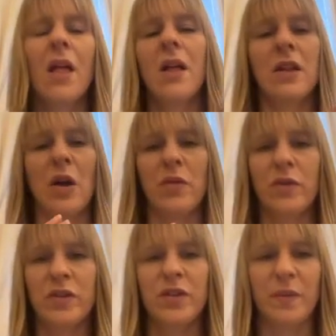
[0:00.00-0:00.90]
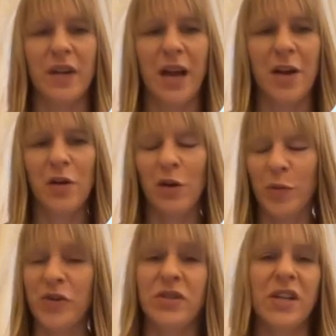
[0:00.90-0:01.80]
Now, first, the mechanical
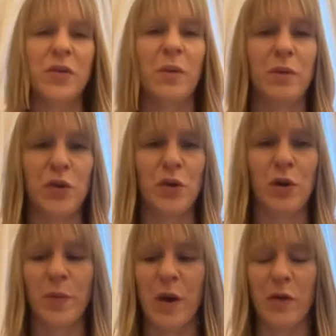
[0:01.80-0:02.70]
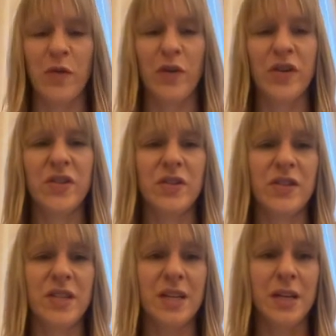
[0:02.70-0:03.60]
option, that's what we'll talk about first to
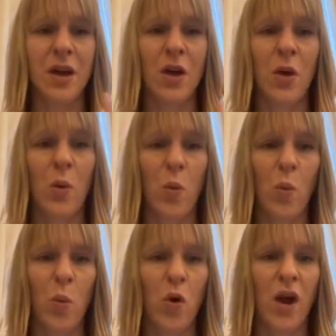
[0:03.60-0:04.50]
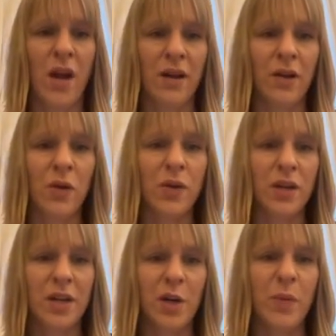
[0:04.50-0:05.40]
see and go in a
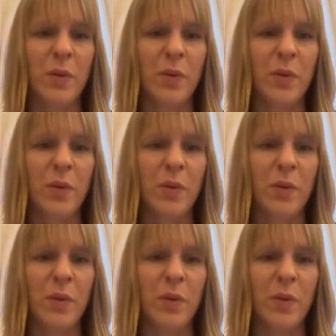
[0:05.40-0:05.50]
little bit